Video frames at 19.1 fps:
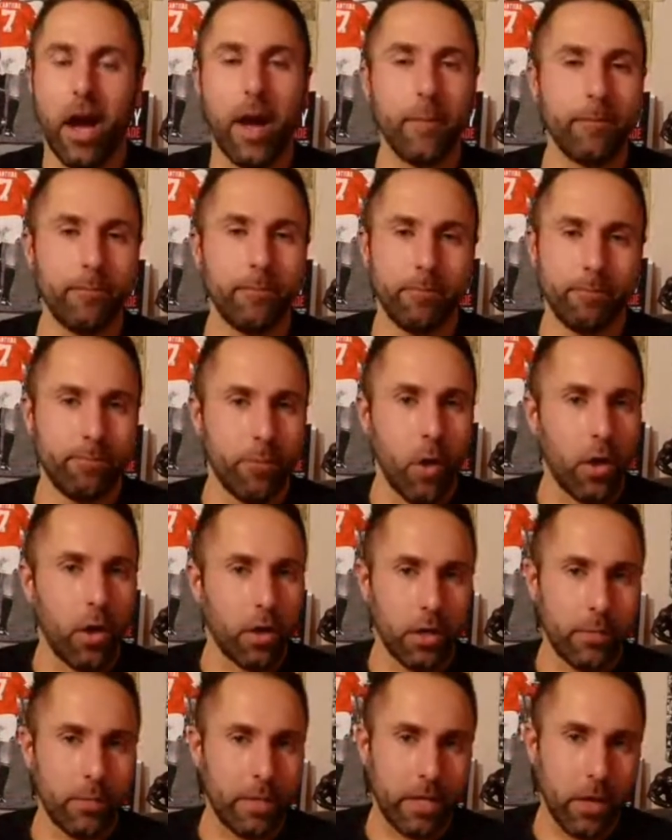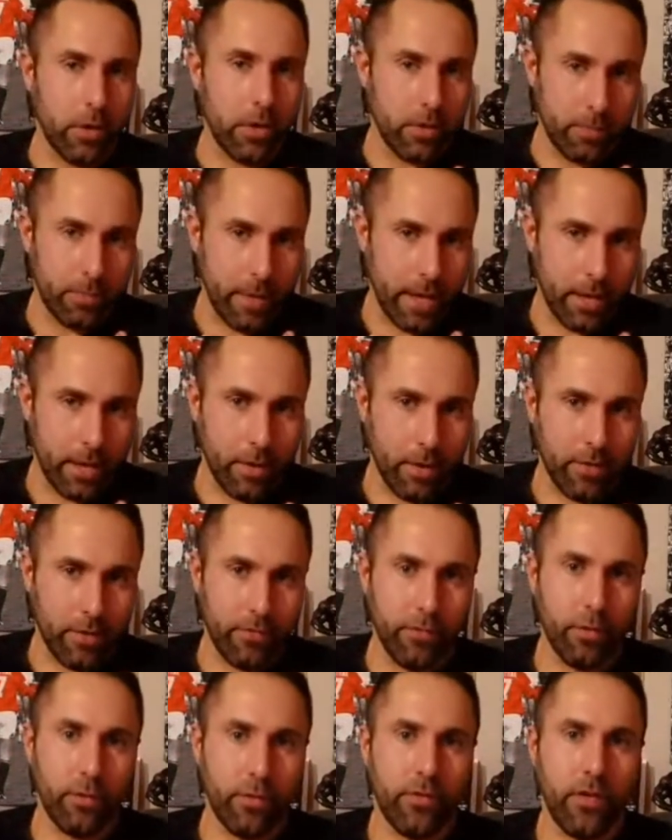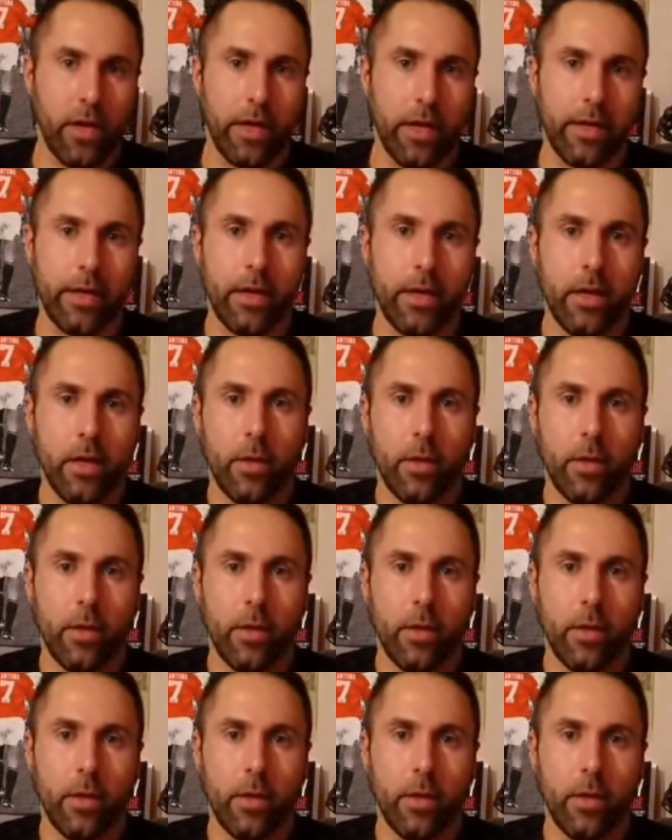I'm not going to be going to bed about 4:30.